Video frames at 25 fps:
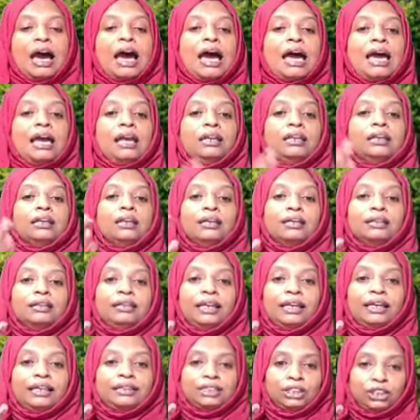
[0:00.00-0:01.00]
And
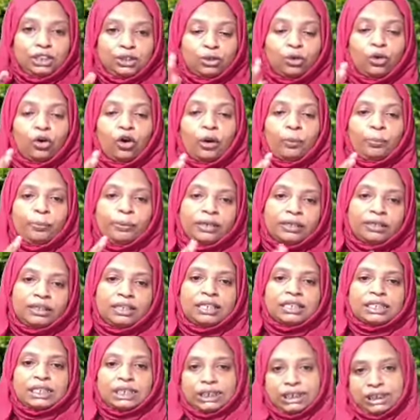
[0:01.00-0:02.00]
they stopped
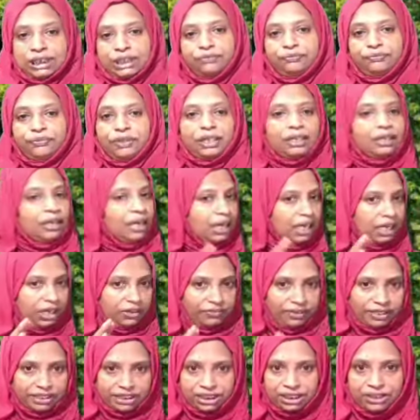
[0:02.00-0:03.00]
this shifting
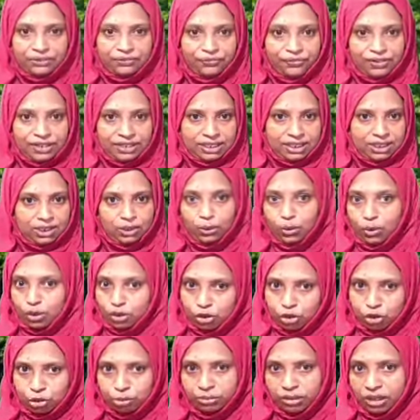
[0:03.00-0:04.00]
cultivation first or
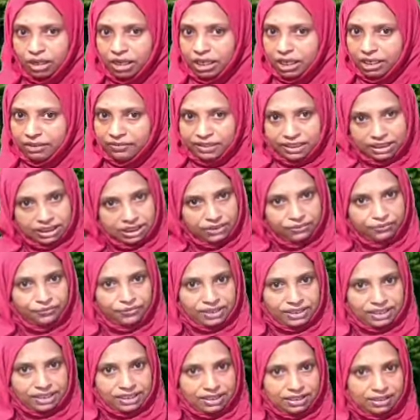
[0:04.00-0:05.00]
June cultivation
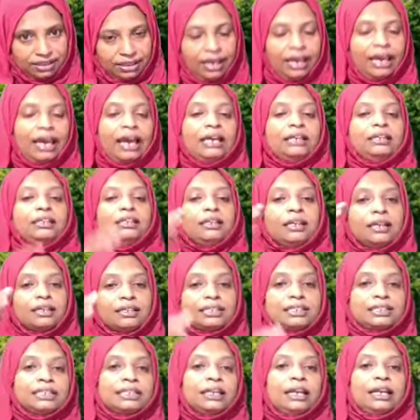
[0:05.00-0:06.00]
first, and it
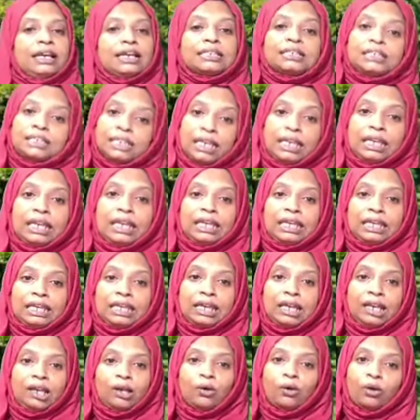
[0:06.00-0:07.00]
considered as
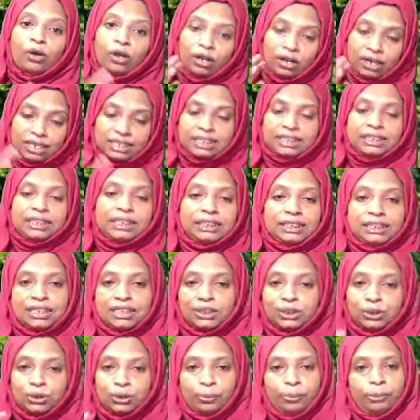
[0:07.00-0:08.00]
illegal or
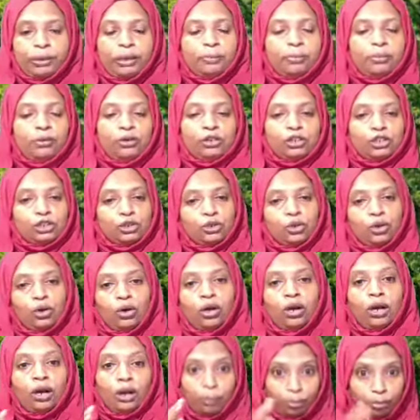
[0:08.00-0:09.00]
restrictions, so people
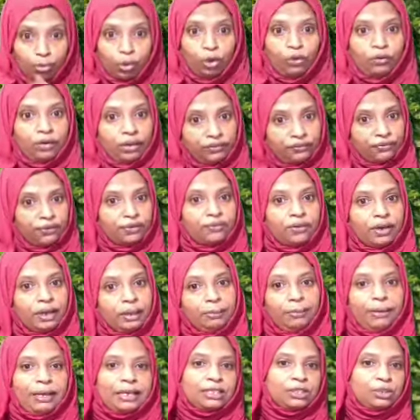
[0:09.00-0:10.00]
also moving from
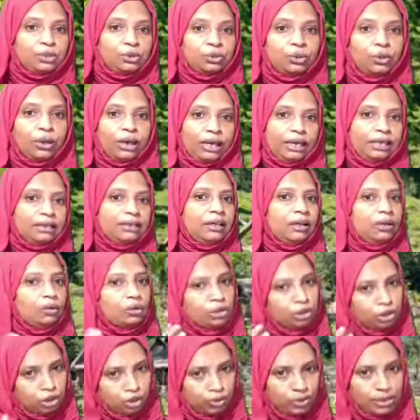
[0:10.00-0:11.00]
one place to another
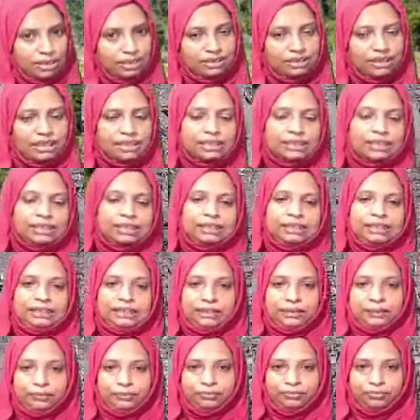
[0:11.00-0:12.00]
also was
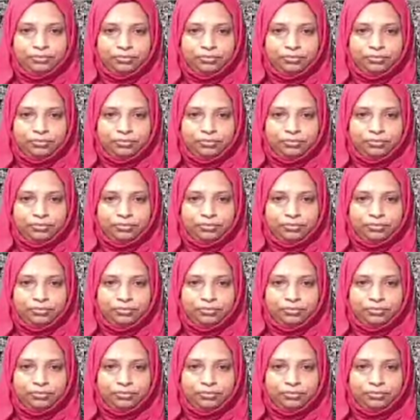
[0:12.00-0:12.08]
restricted.